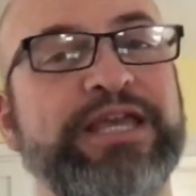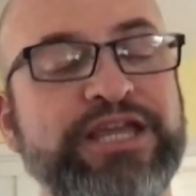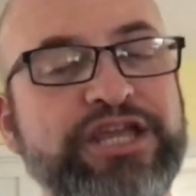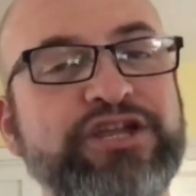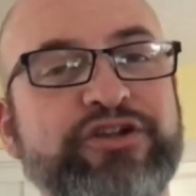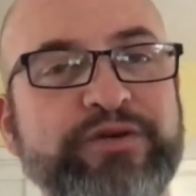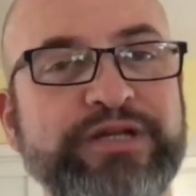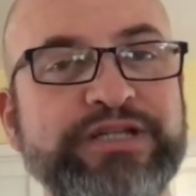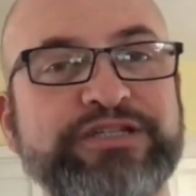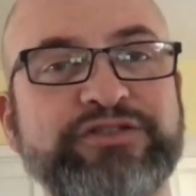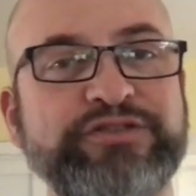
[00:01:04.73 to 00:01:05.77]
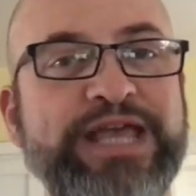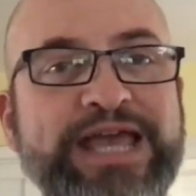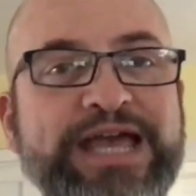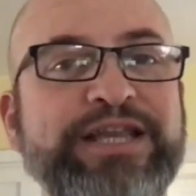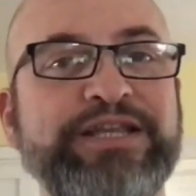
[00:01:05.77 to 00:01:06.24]
here is
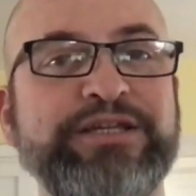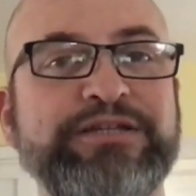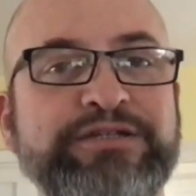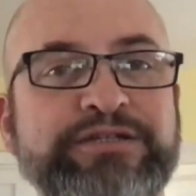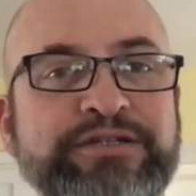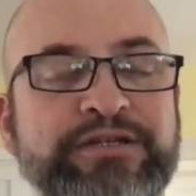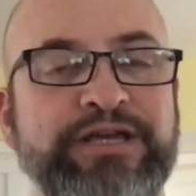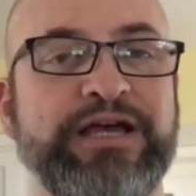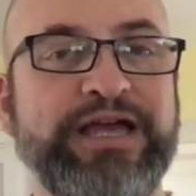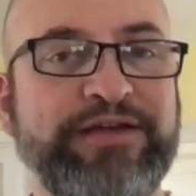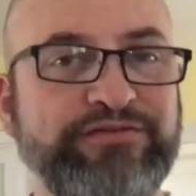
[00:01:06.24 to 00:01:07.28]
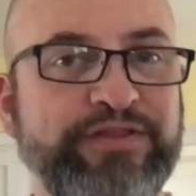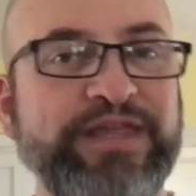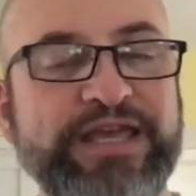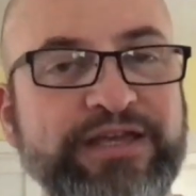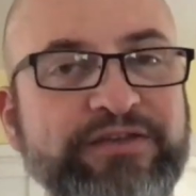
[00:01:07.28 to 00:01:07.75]
adding, after
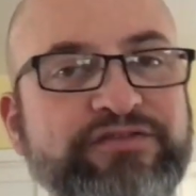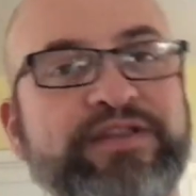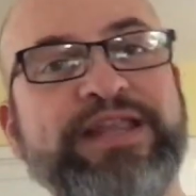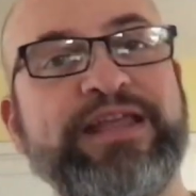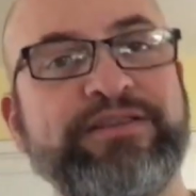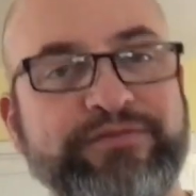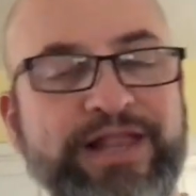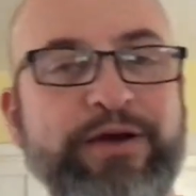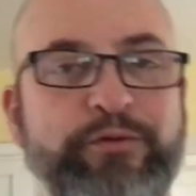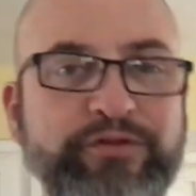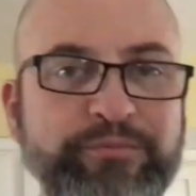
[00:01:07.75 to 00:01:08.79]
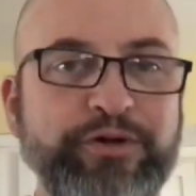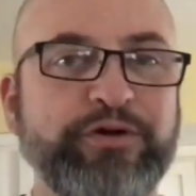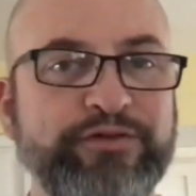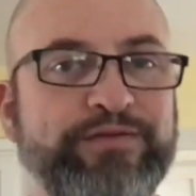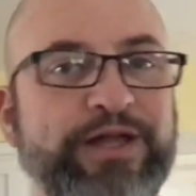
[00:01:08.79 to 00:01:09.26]
the eggs, then add the flour with the
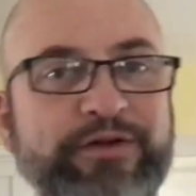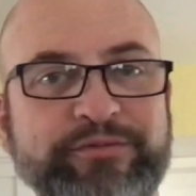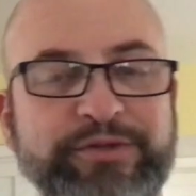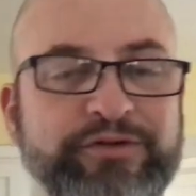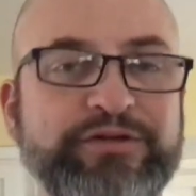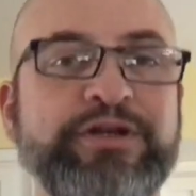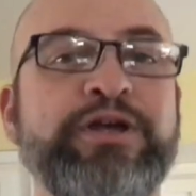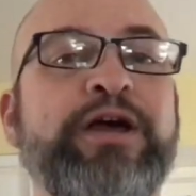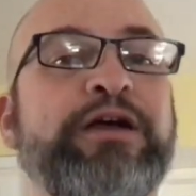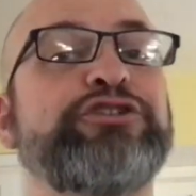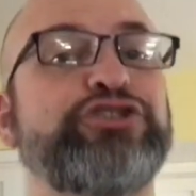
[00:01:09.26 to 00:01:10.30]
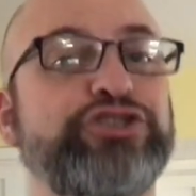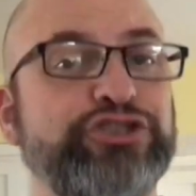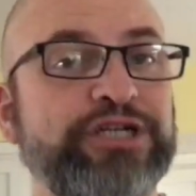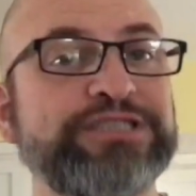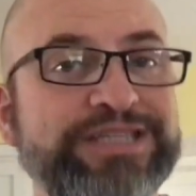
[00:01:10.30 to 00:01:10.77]
milk,
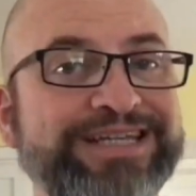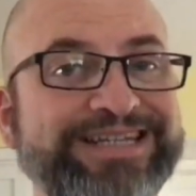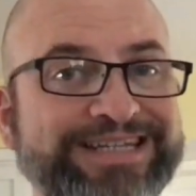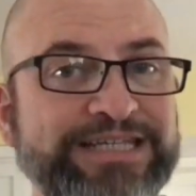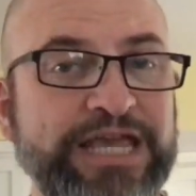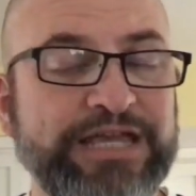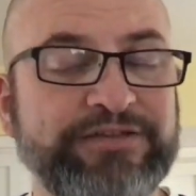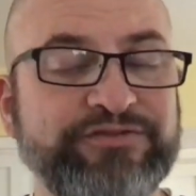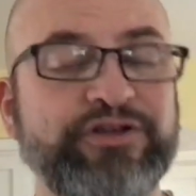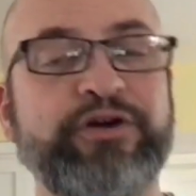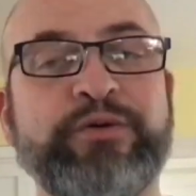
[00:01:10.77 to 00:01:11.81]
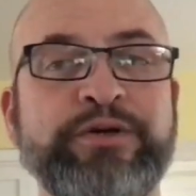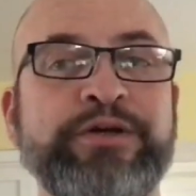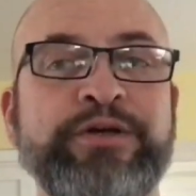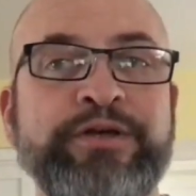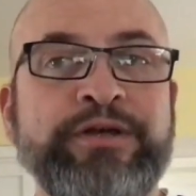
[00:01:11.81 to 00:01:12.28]
just like in a cake. So
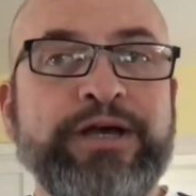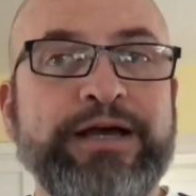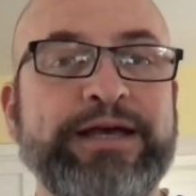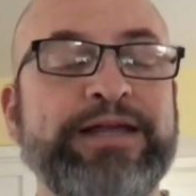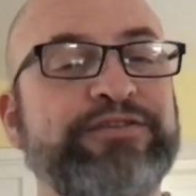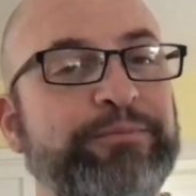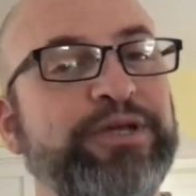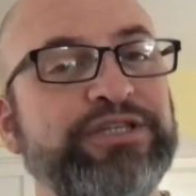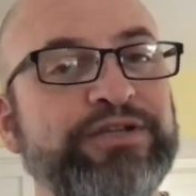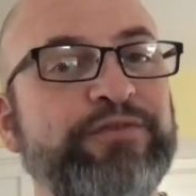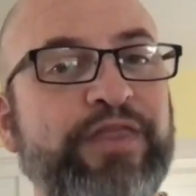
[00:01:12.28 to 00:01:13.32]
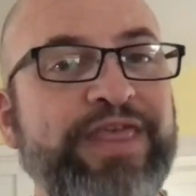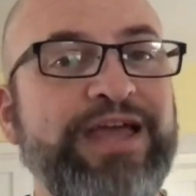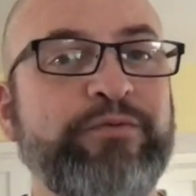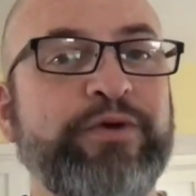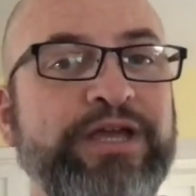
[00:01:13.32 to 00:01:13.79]
it's a bit different
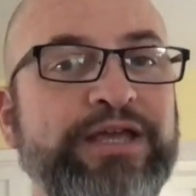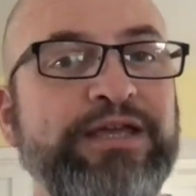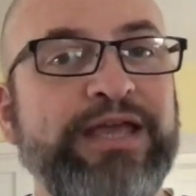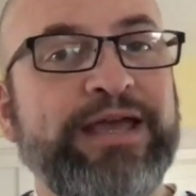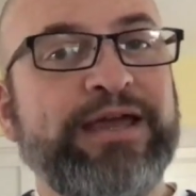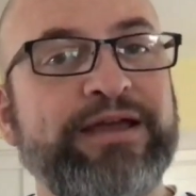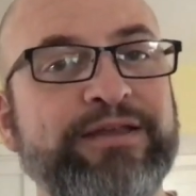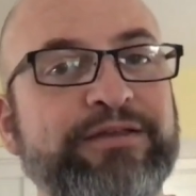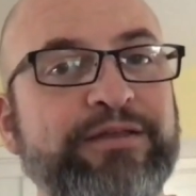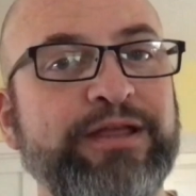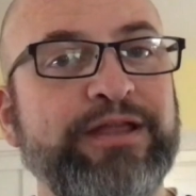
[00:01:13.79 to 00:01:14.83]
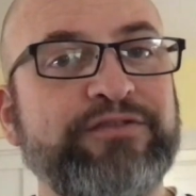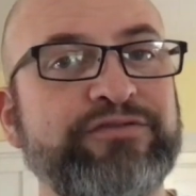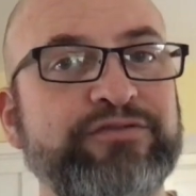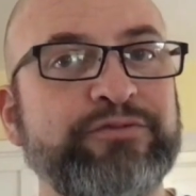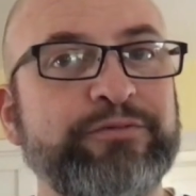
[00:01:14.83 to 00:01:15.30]
that way, and
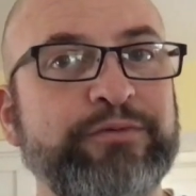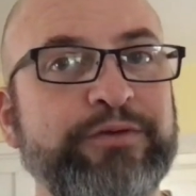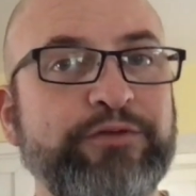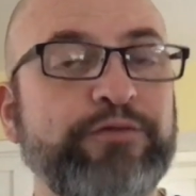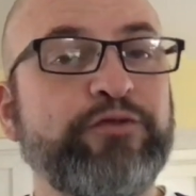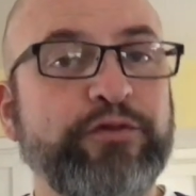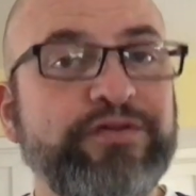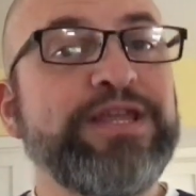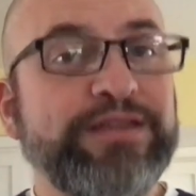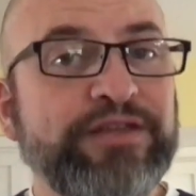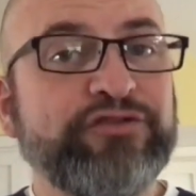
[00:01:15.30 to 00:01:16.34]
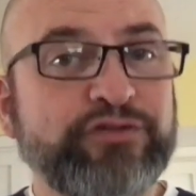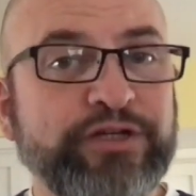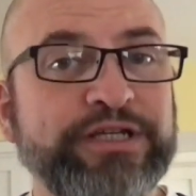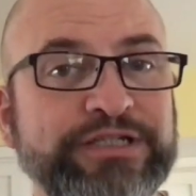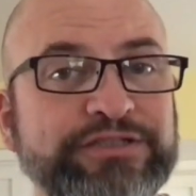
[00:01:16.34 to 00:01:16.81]
if you've eaten these
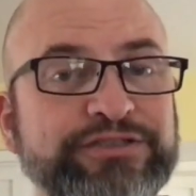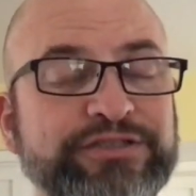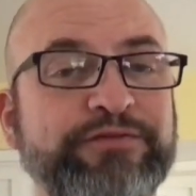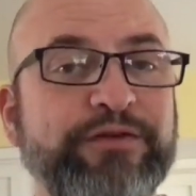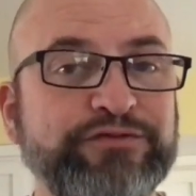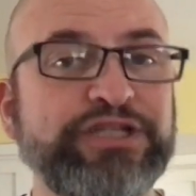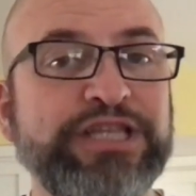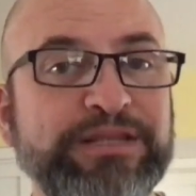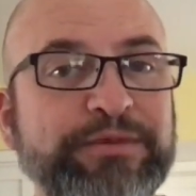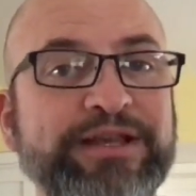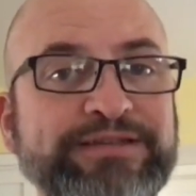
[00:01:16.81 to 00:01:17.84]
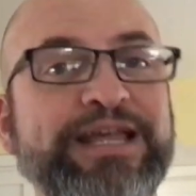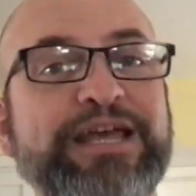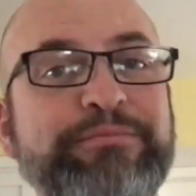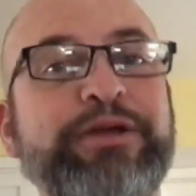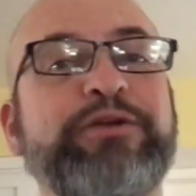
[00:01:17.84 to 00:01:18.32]
cookies, if you've seen them in an
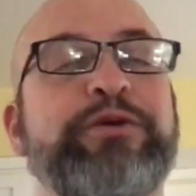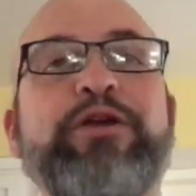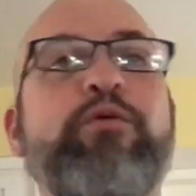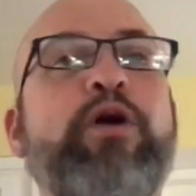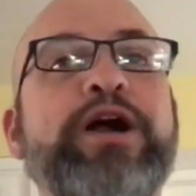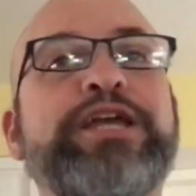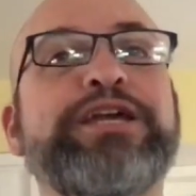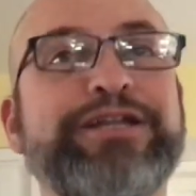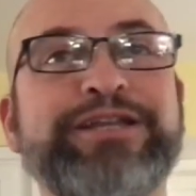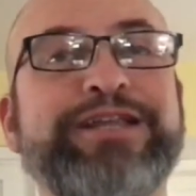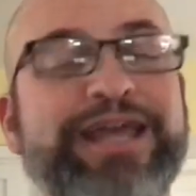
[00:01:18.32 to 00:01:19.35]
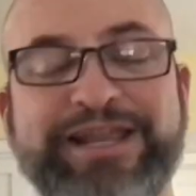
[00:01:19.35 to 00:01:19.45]
Italian bakery, you walk in,